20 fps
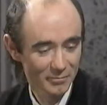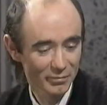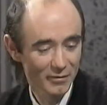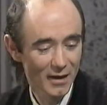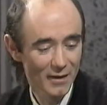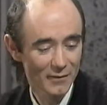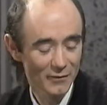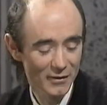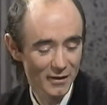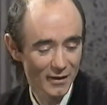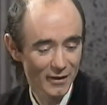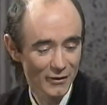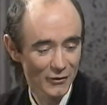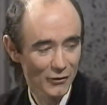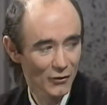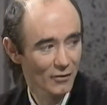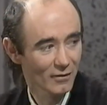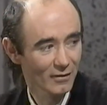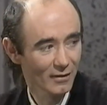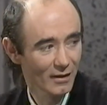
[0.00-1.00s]
of Private Eye
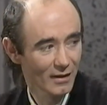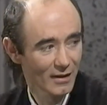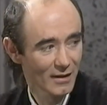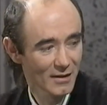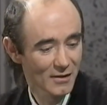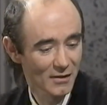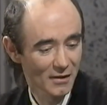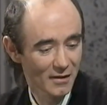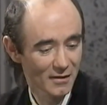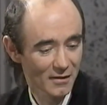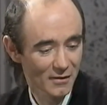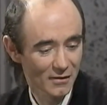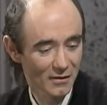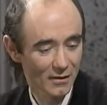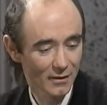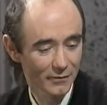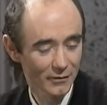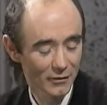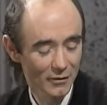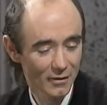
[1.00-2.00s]
John Cleese kind of
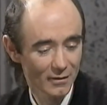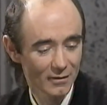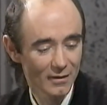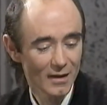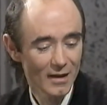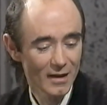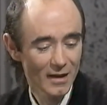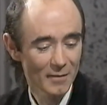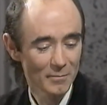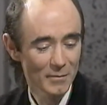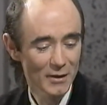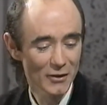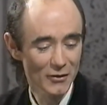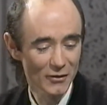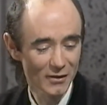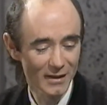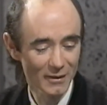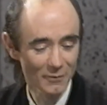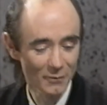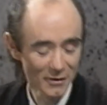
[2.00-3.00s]
stuff. You know,
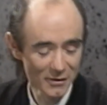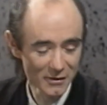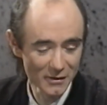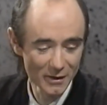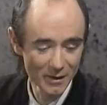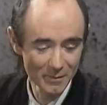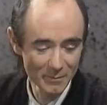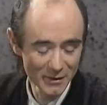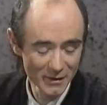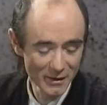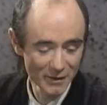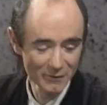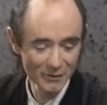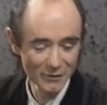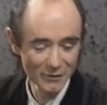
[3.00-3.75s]
immediately once, I mean, they're